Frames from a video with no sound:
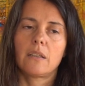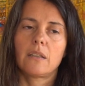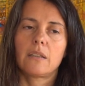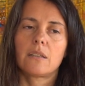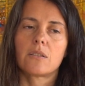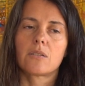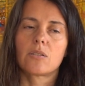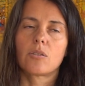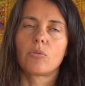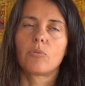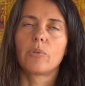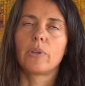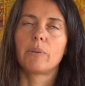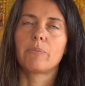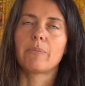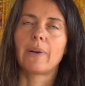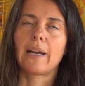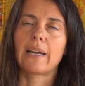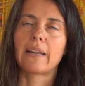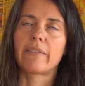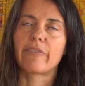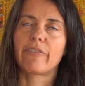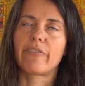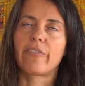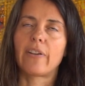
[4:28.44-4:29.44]
So we
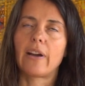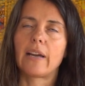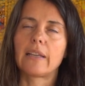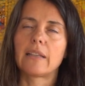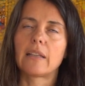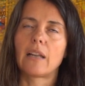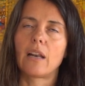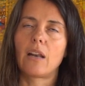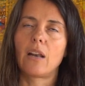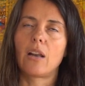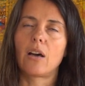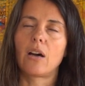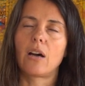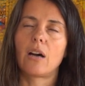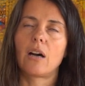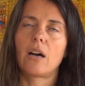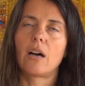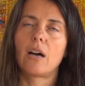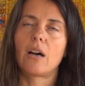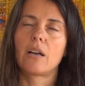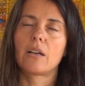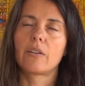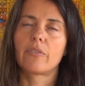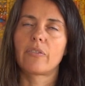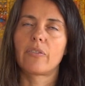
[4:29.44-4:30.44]
might find a
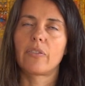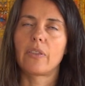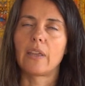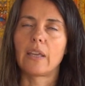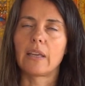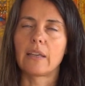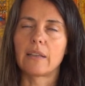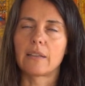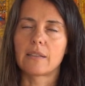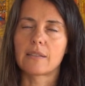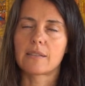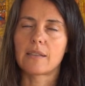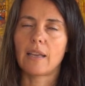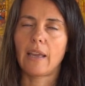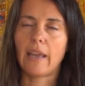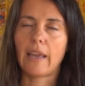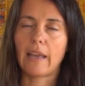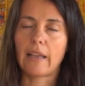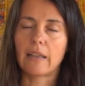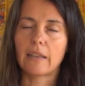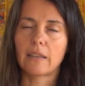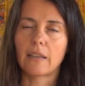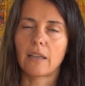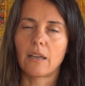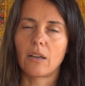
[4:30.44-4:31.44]
lot of things
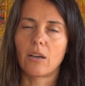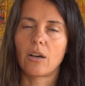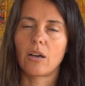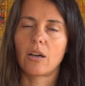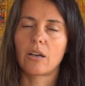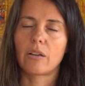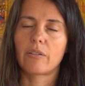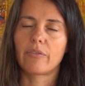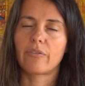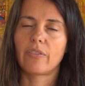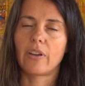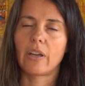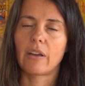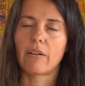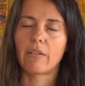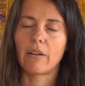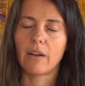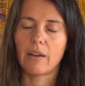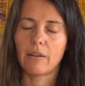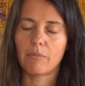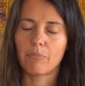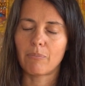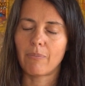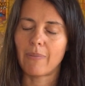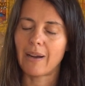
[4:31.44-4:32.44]
held, a lot of
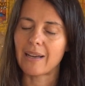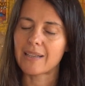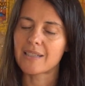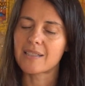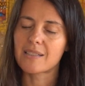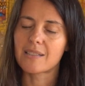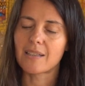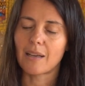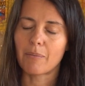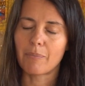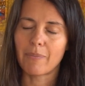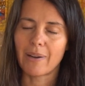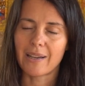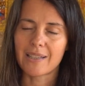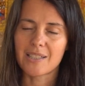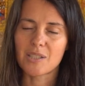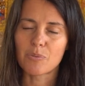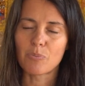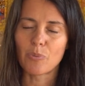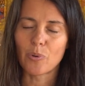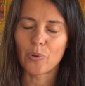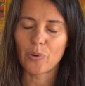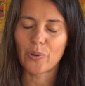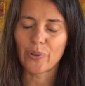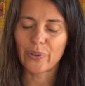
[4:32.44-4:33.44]
a much
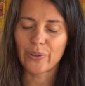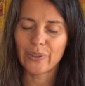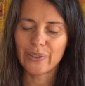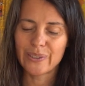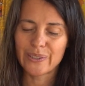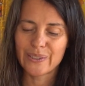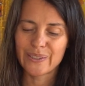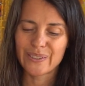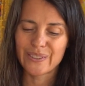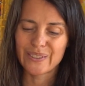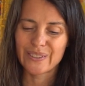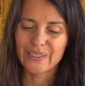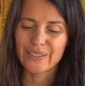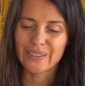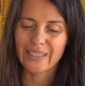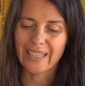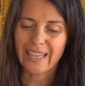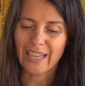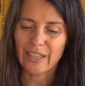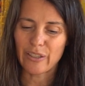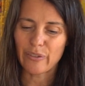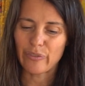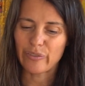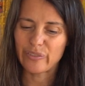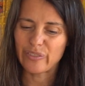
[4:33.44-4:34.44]
more
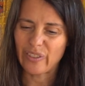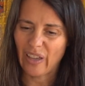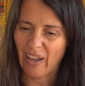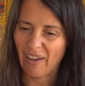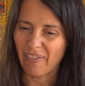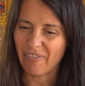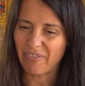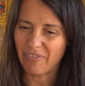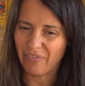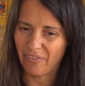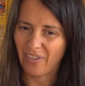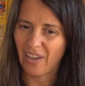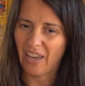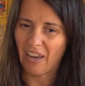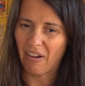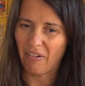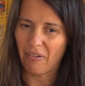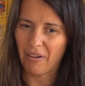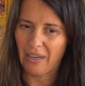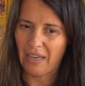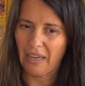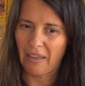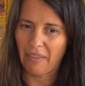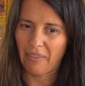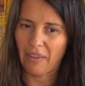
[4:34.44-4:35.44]
kind of tough
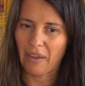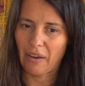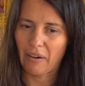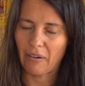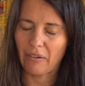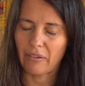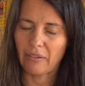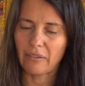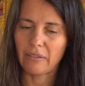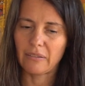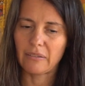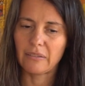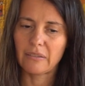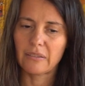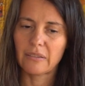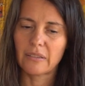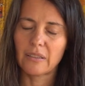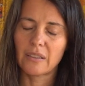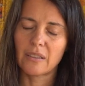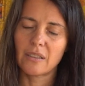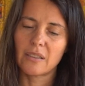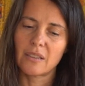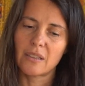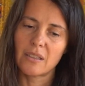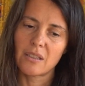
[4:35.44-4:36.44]
area there.
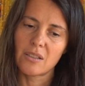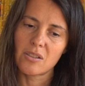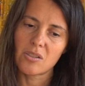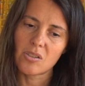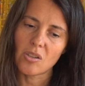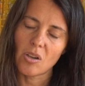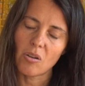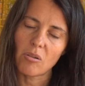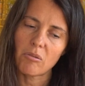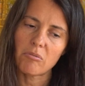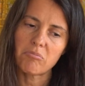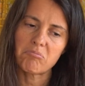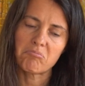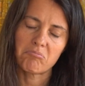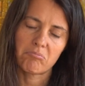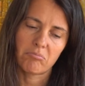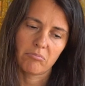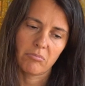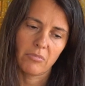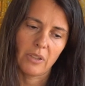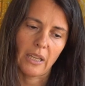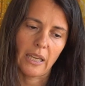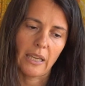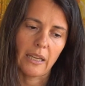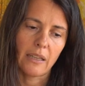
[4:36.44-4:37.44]
So
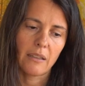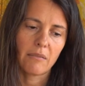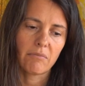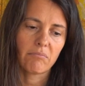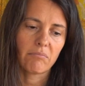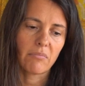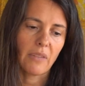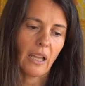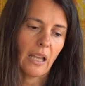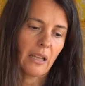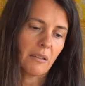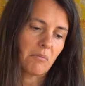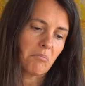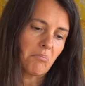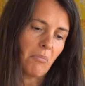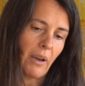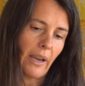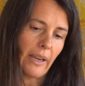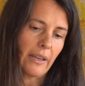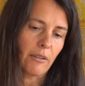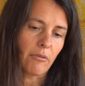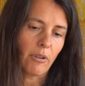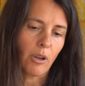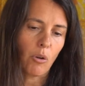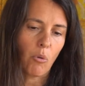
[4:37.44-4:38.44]
then that
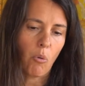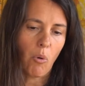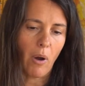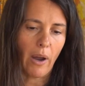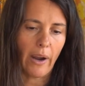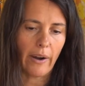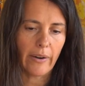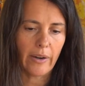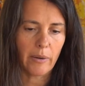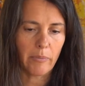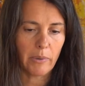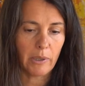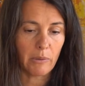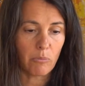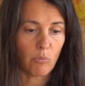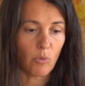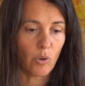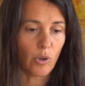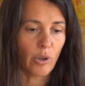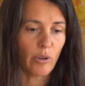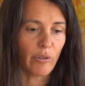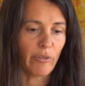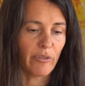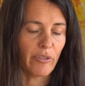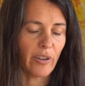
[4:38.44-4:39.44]
might require a bit
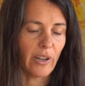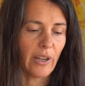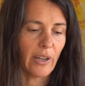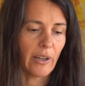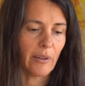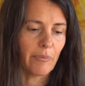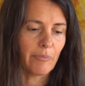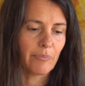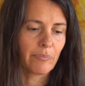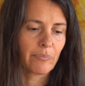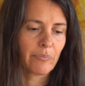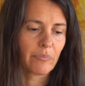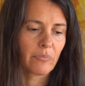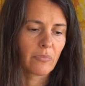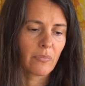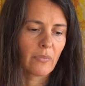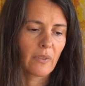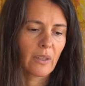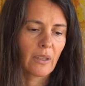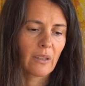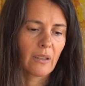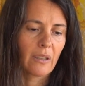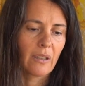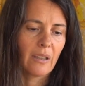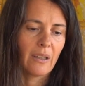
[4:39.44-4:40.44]
more of a
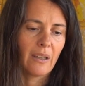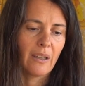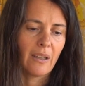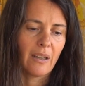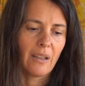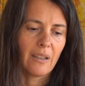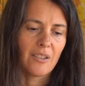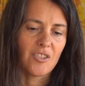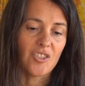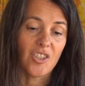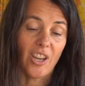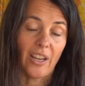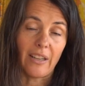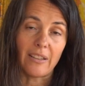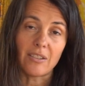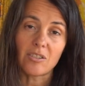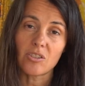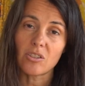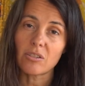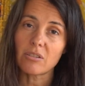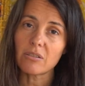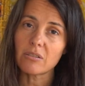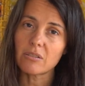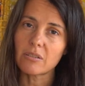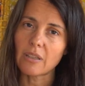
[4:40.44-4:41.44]

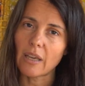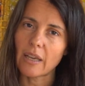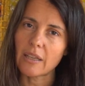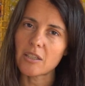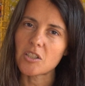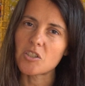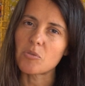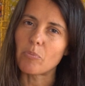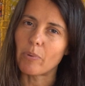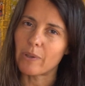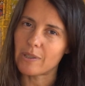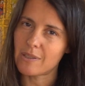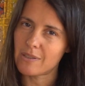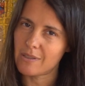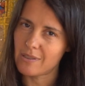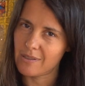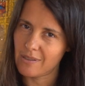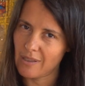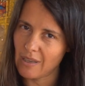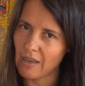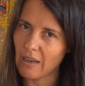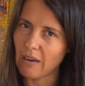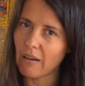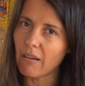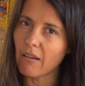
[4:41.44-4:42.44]
gentle touch, but
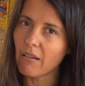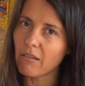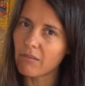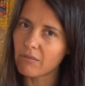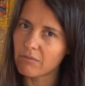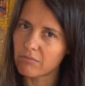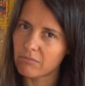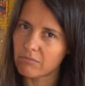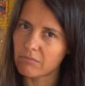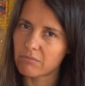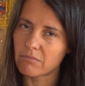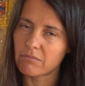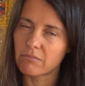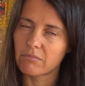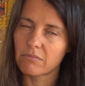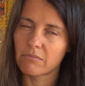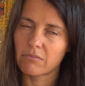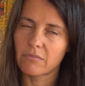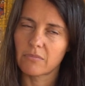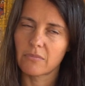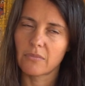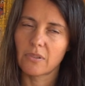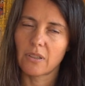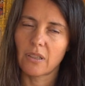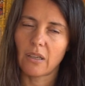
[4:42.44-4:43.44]
still
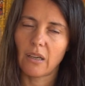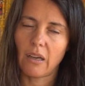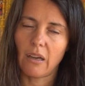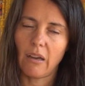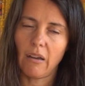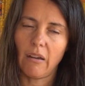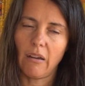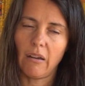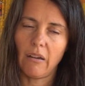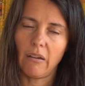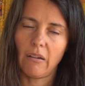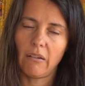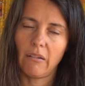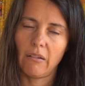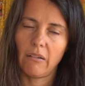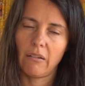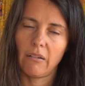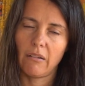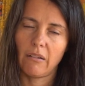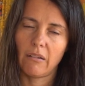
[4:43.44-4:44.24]
and